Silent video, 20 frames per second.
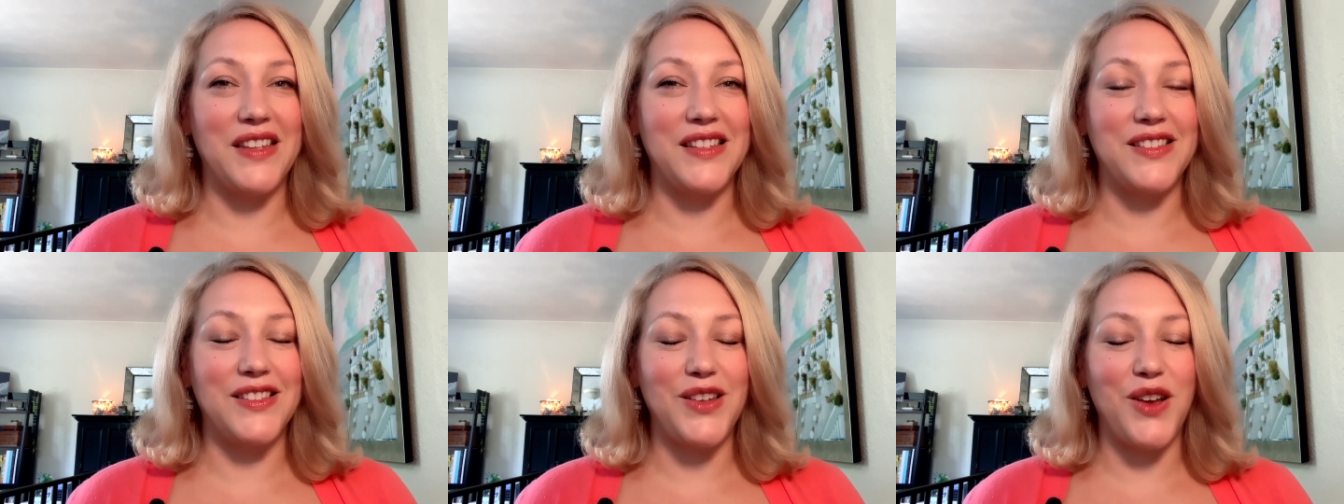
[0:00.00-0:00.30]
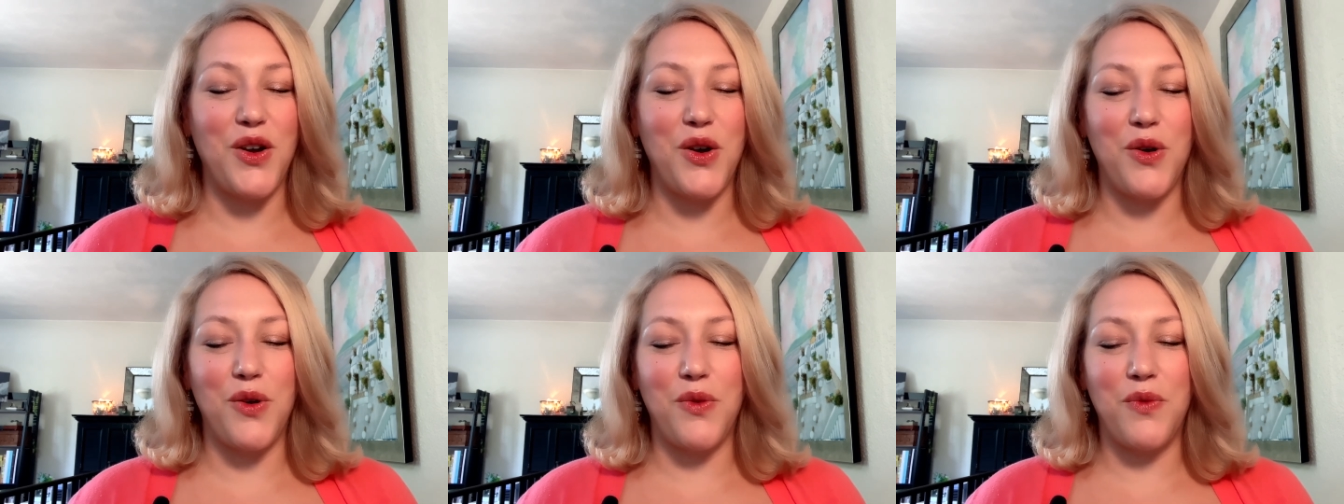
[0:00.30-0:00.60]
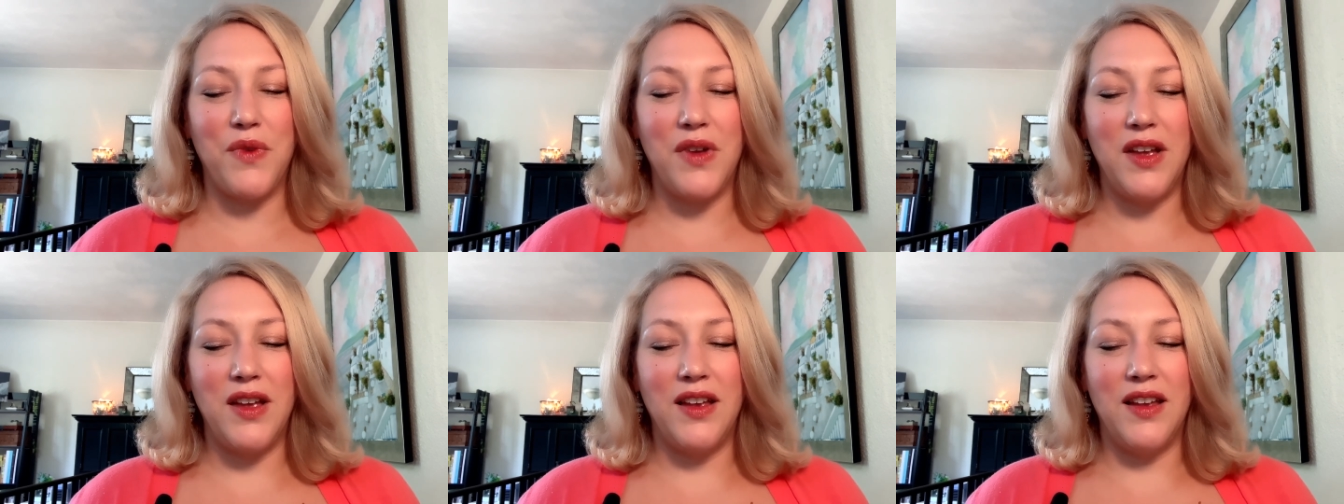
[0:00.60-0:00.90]
And
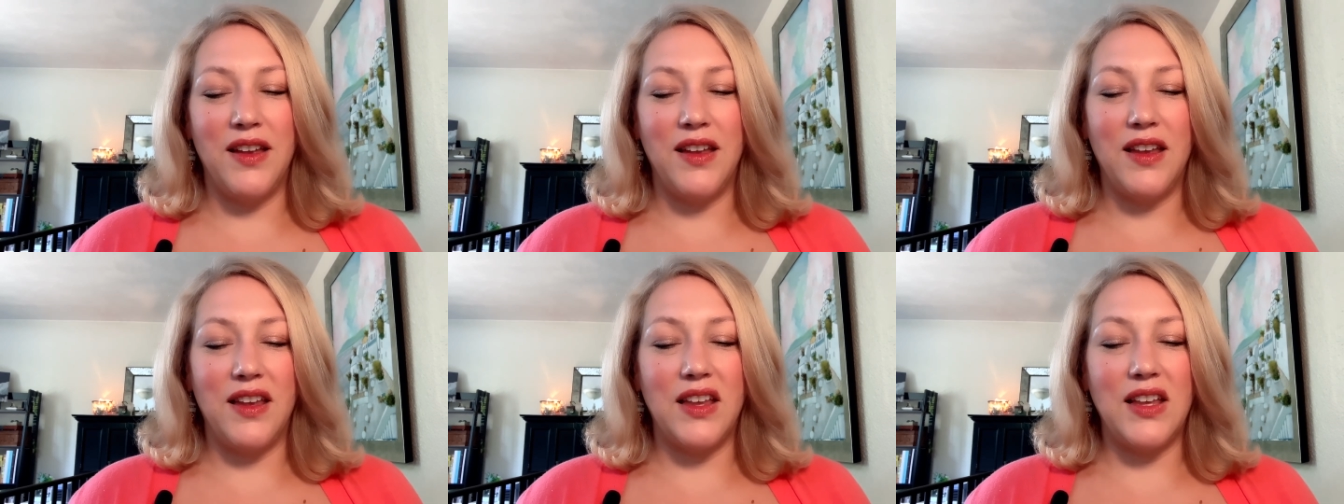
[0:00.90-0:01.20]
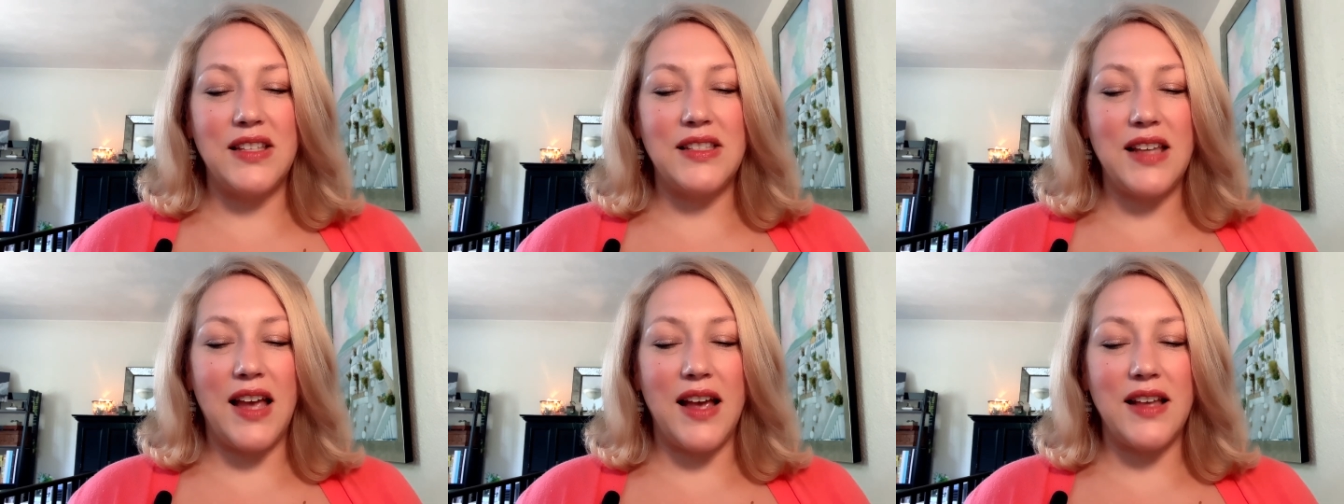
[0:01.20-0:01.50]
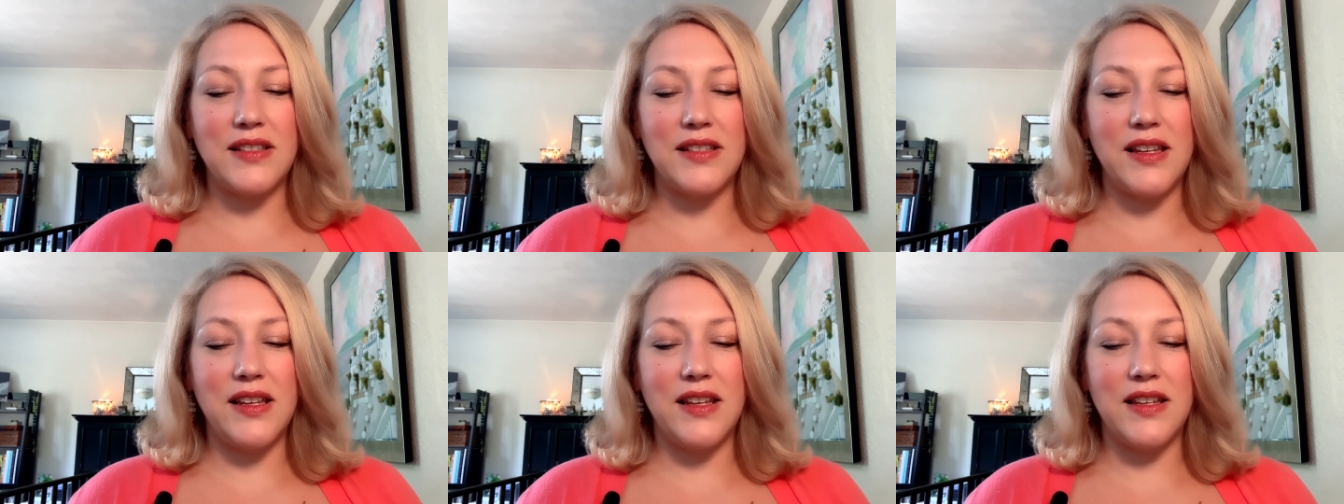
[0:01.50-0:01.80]
so it's
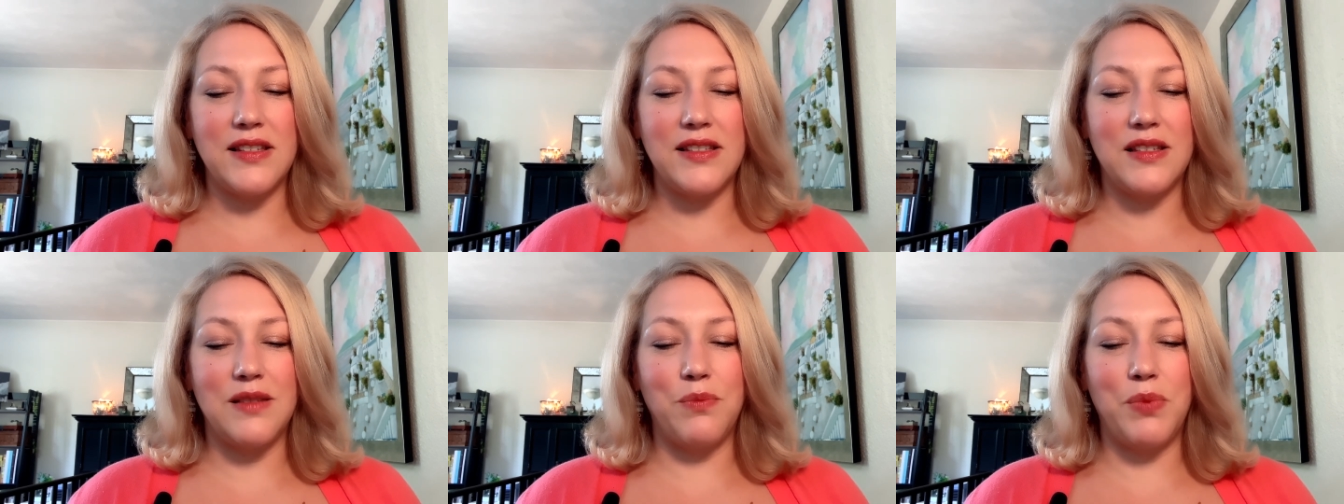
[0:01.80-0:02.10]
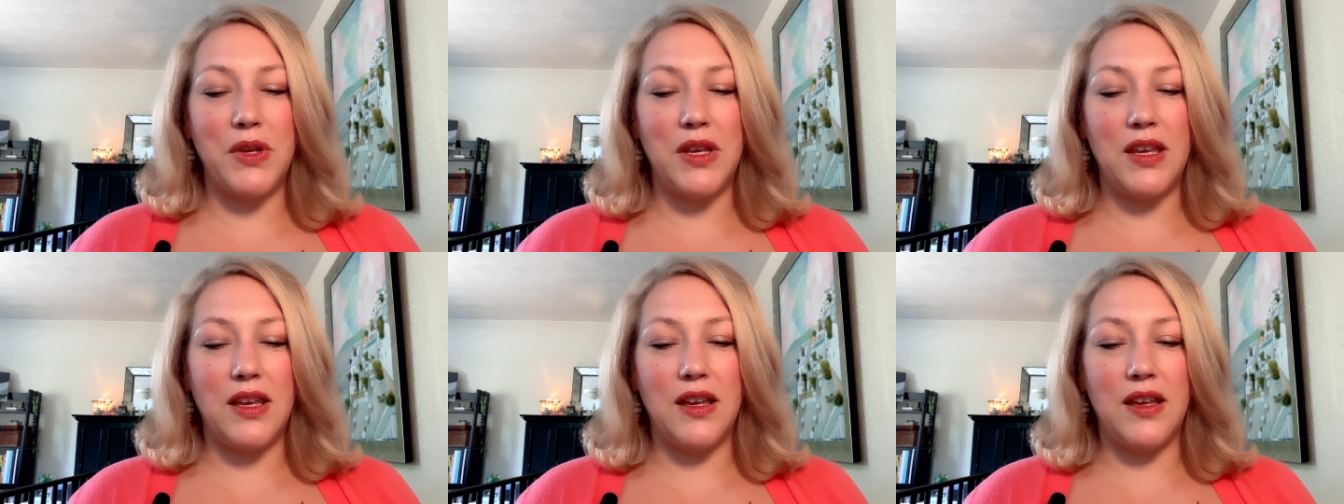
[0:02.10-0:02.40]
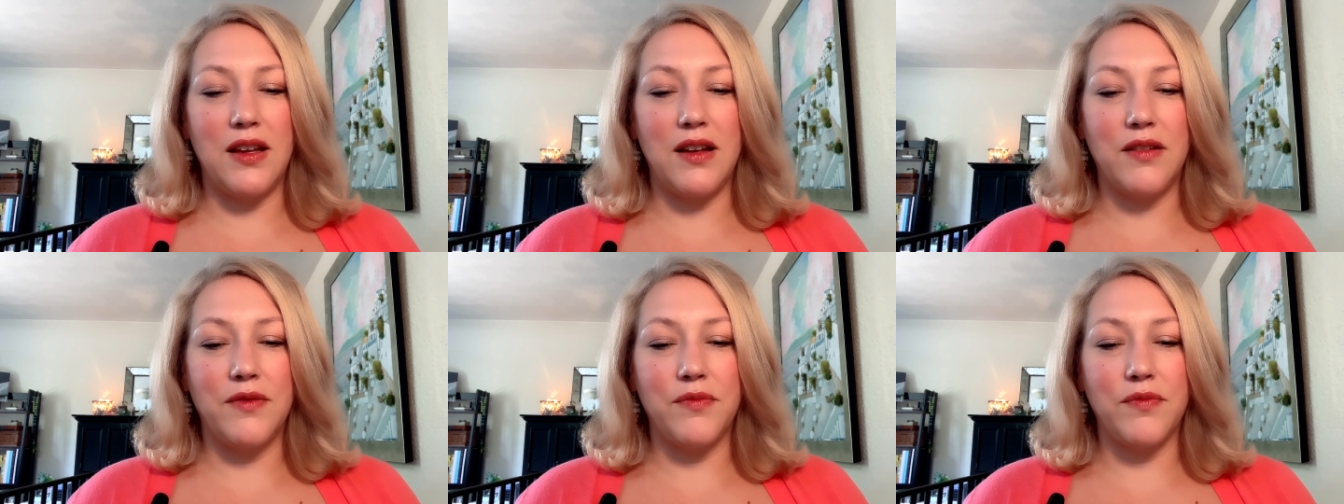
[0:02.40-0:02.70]
asking us to
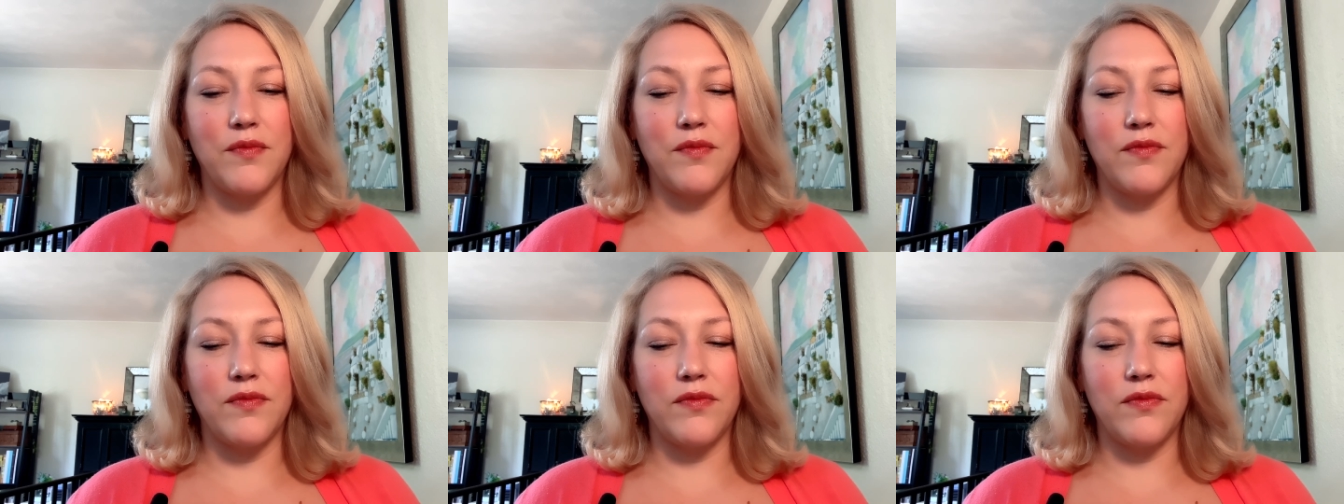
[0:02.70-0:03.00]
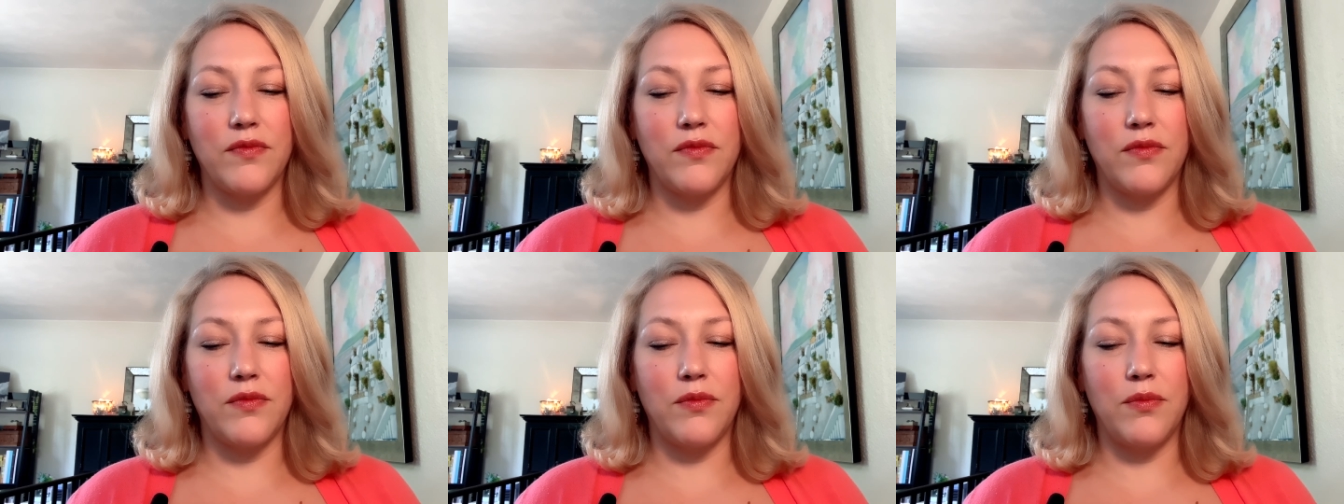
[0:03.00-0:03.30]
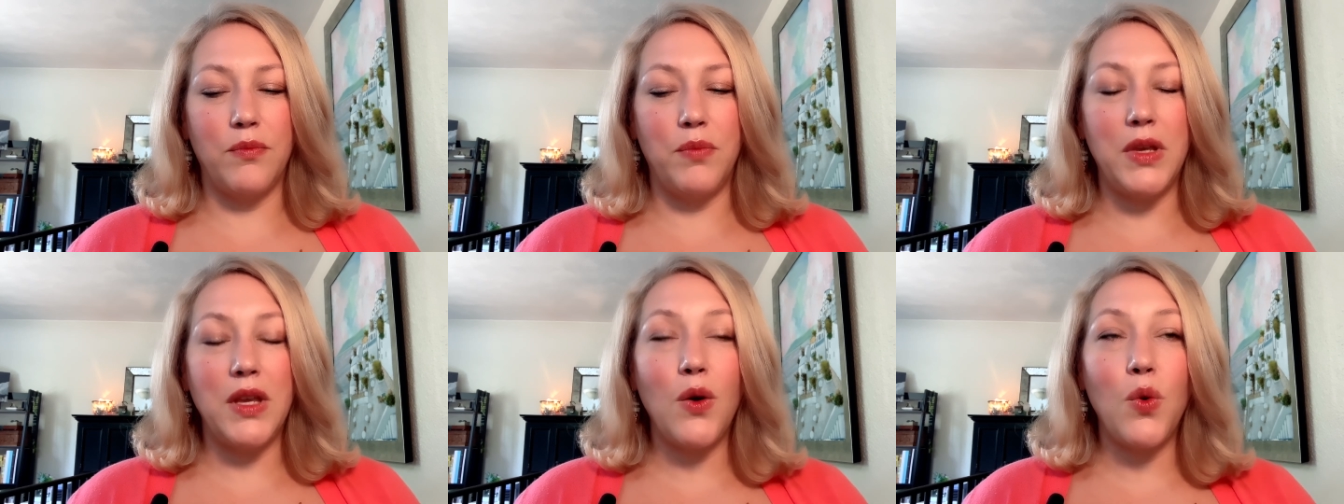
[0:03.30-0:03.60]
be
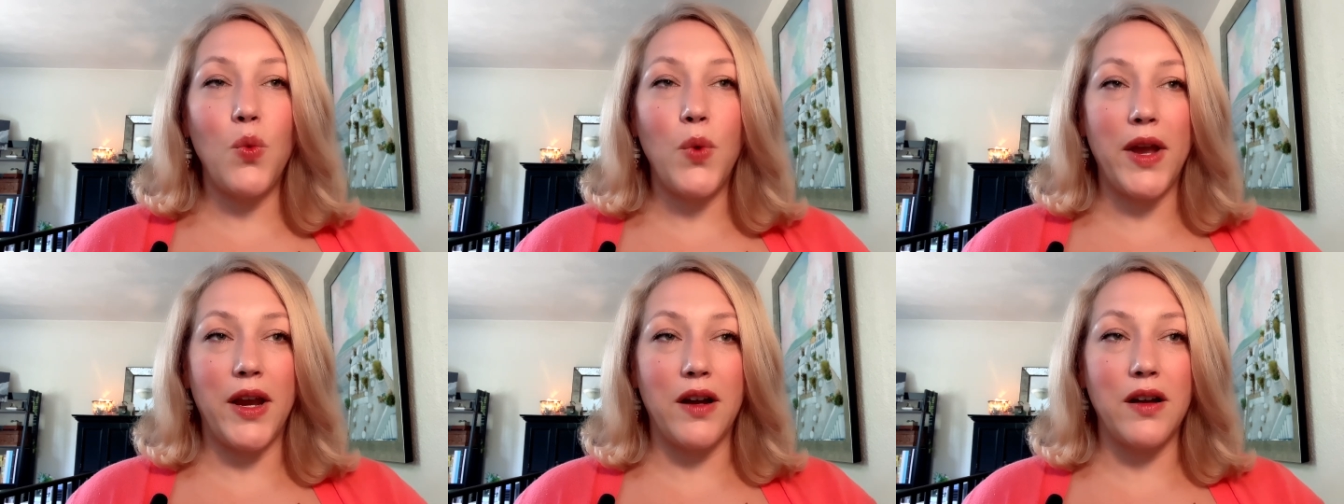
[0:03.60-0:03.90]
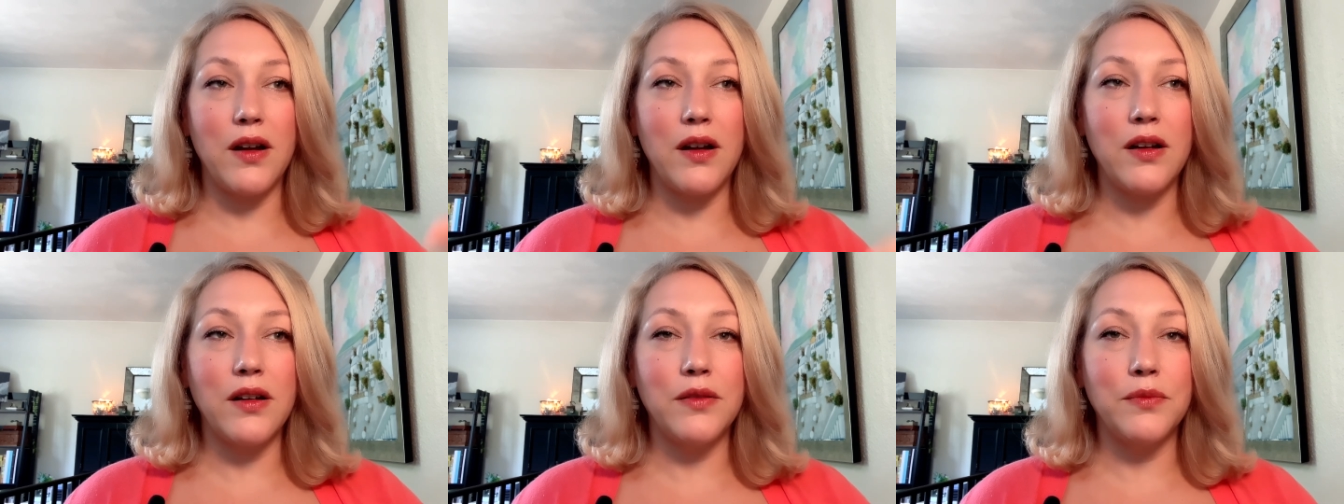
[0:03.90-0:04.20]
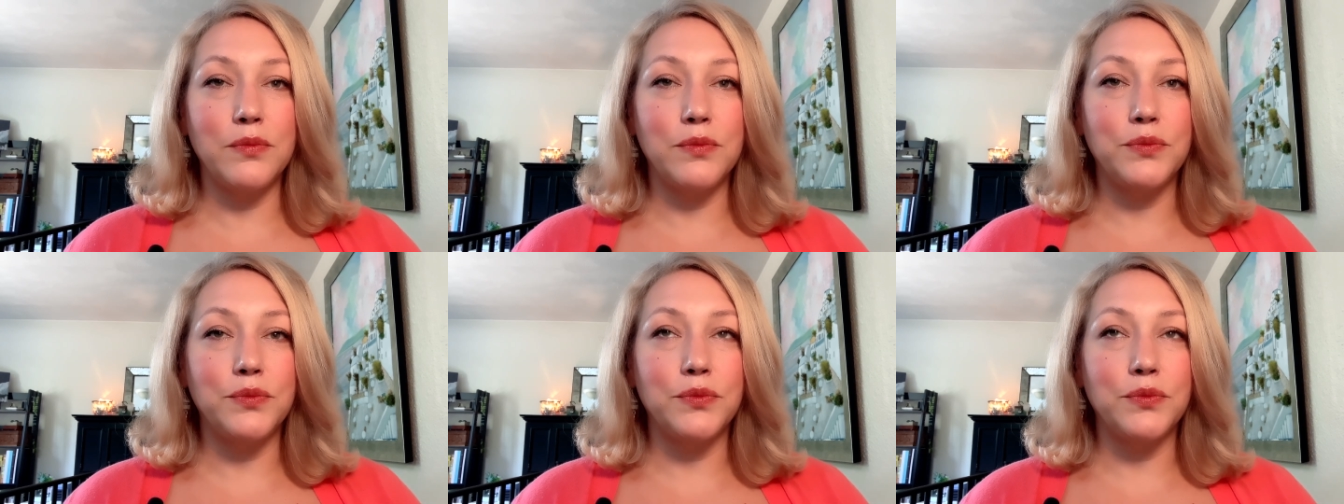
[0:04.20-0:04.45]
be aware